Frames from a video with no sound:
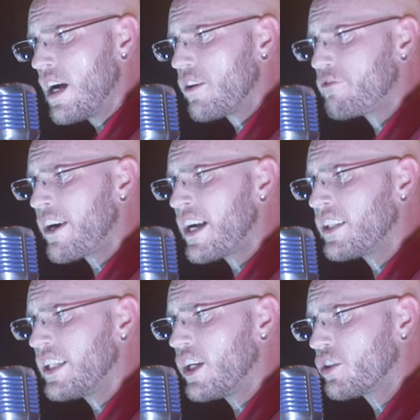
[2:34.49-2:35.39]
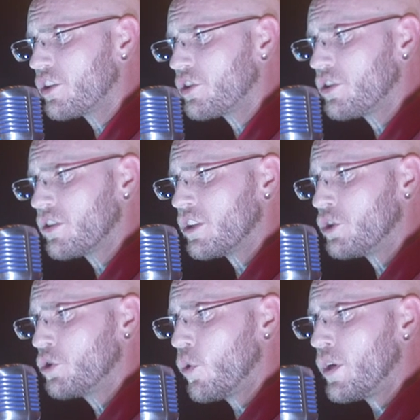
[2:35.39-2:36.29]
I finally understood the
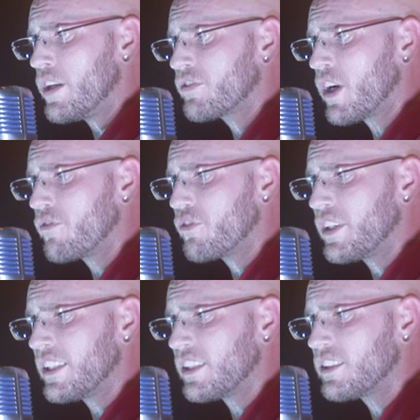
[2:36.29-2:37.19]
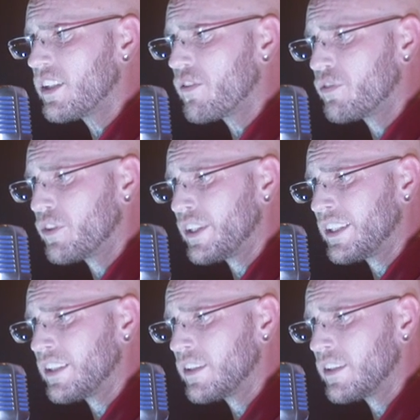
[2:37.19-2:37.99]
joy of comforting the suffering,